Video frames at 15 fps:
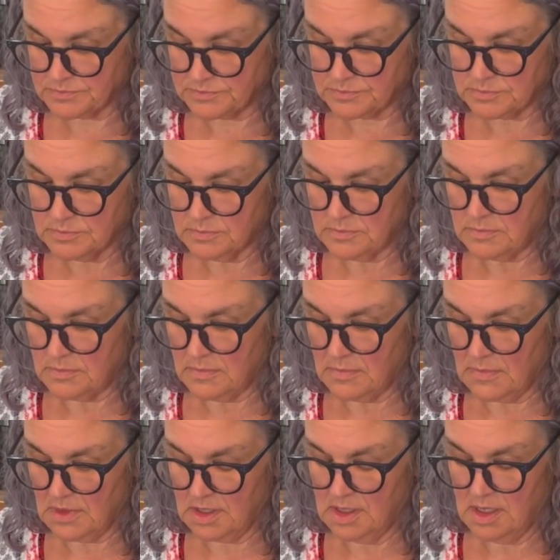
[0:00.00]

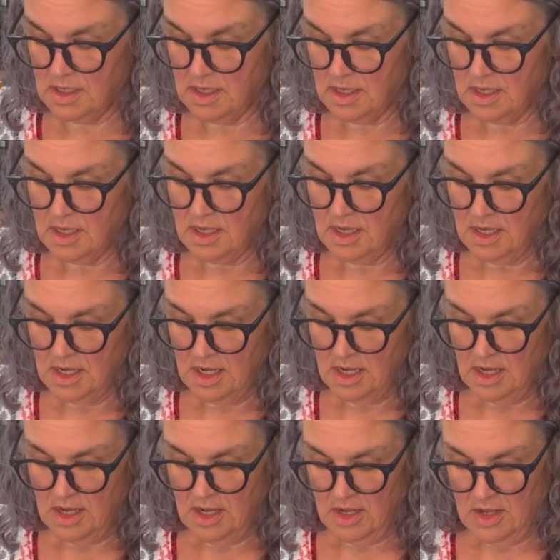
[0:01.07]

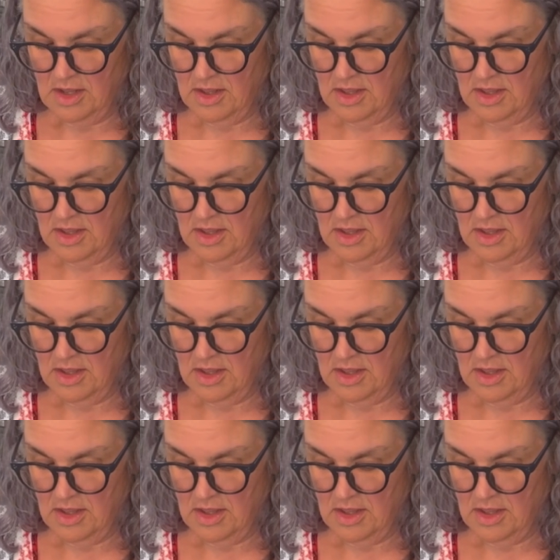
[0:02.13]
Nobody speaks.